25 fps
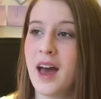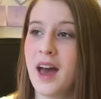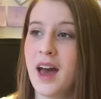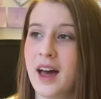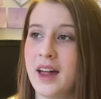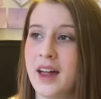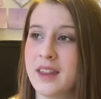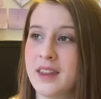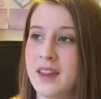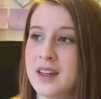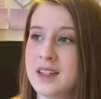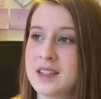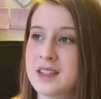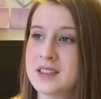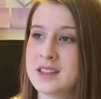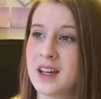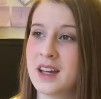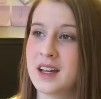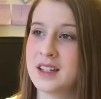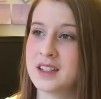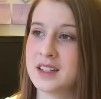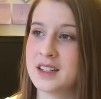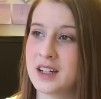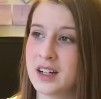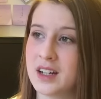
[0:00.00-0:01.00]
And they
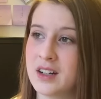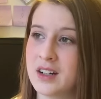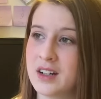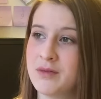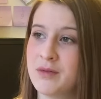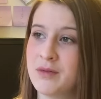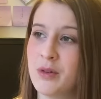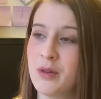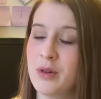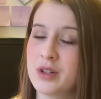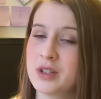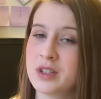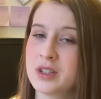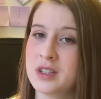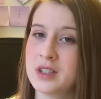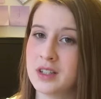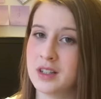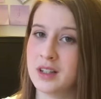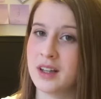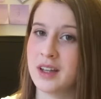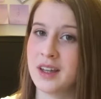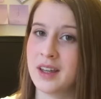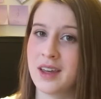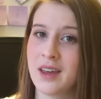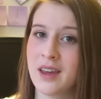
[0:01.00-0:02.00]
said,
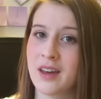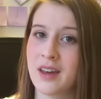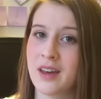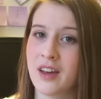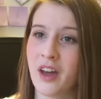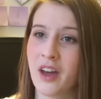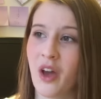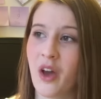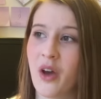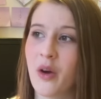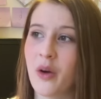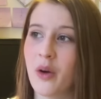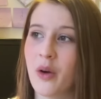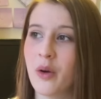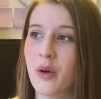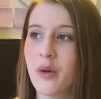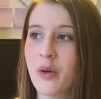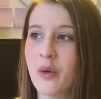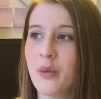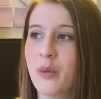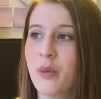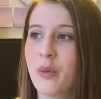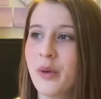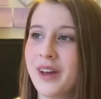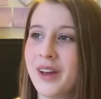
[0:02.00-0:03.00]
unfortunately,
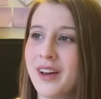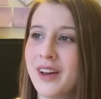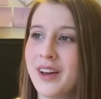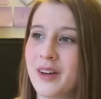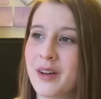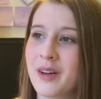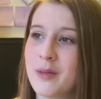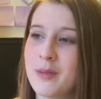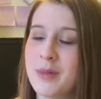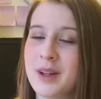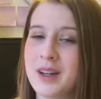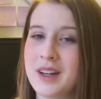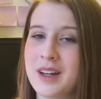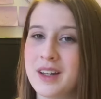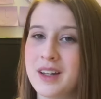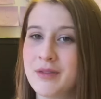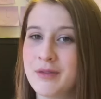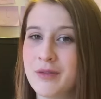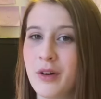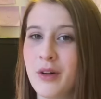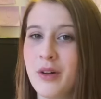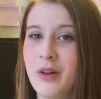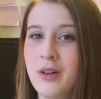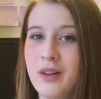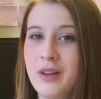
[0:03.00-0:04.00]
we are completely
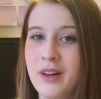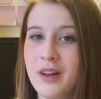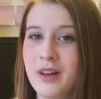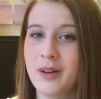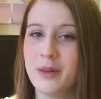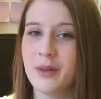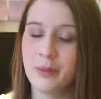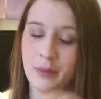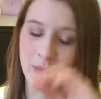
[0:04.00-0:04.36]
full.